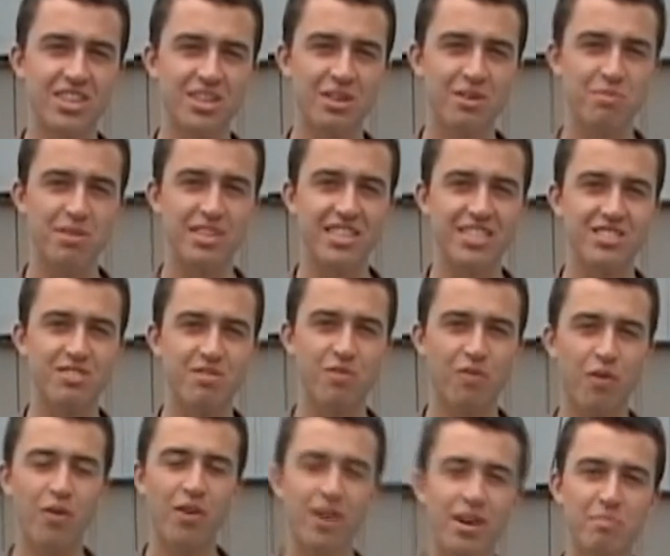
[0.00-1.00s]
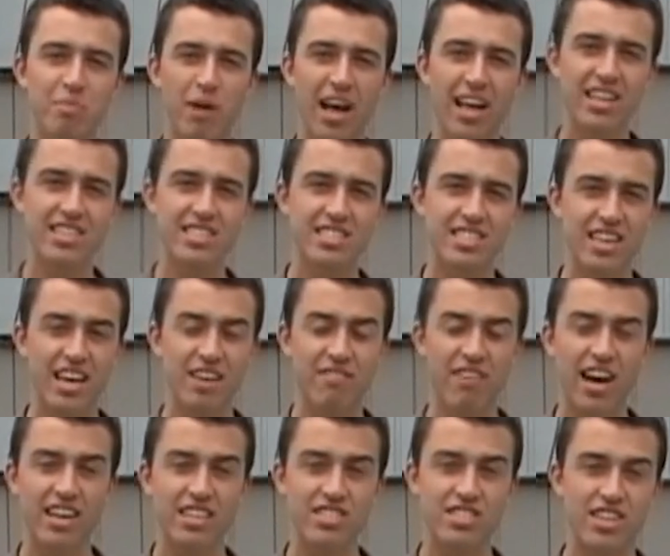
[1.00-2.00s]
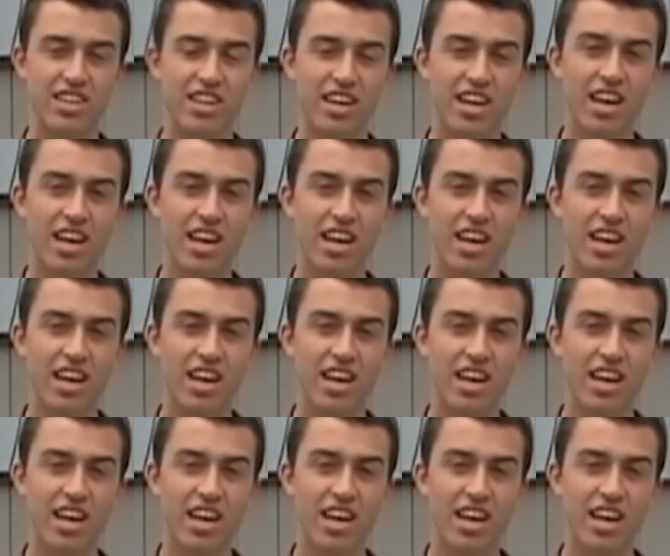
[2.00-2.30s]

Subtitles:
I had no idea what that meant at the time,